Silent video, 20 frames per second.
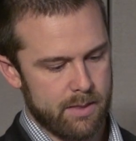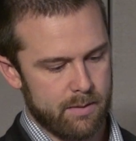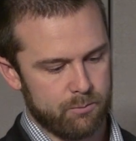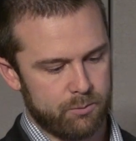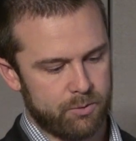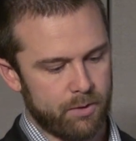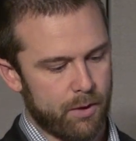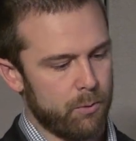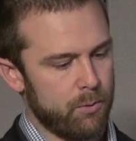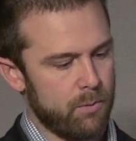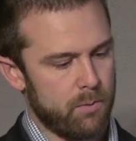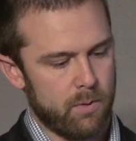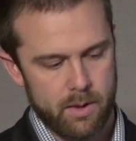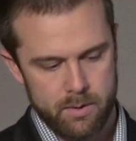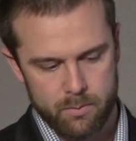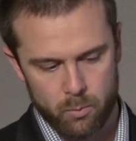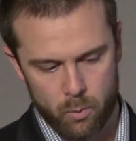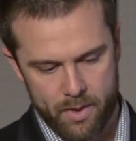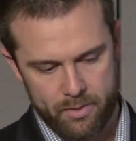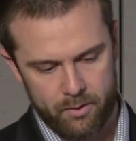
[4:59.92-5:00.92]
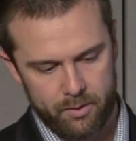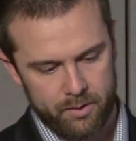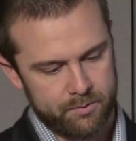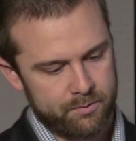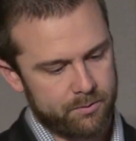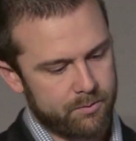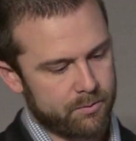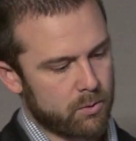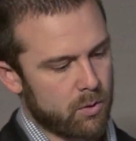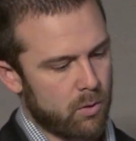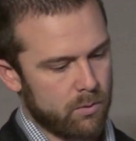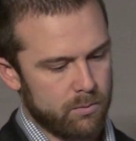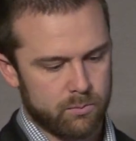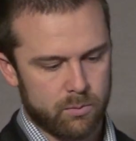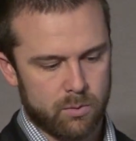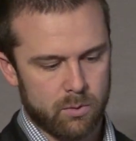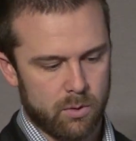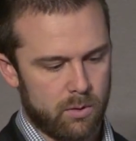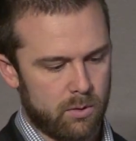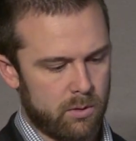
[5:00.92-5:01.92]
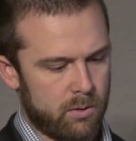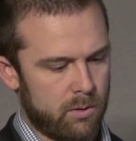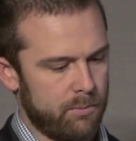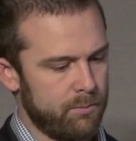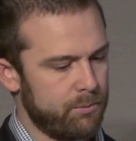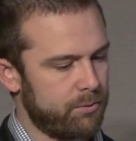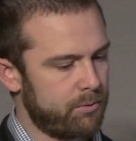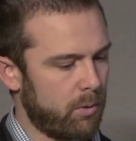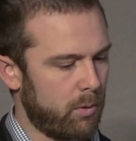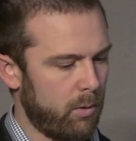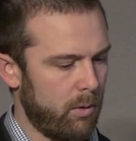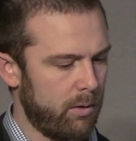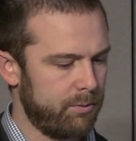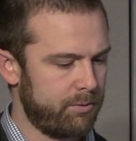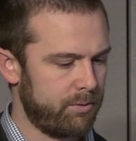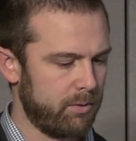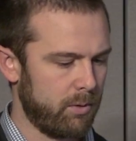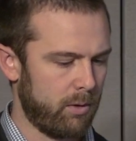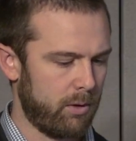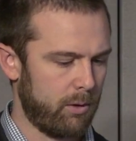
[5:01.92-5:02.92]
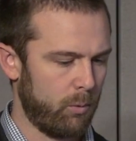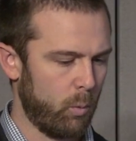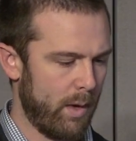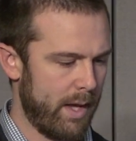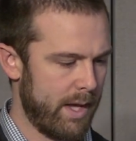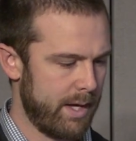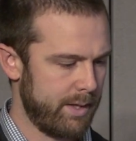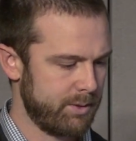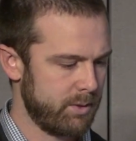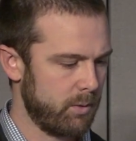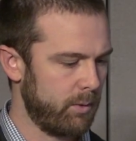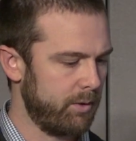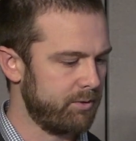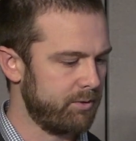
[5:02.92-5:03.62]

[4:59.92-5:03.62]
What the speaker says: So whether it's coal, solar, wind, or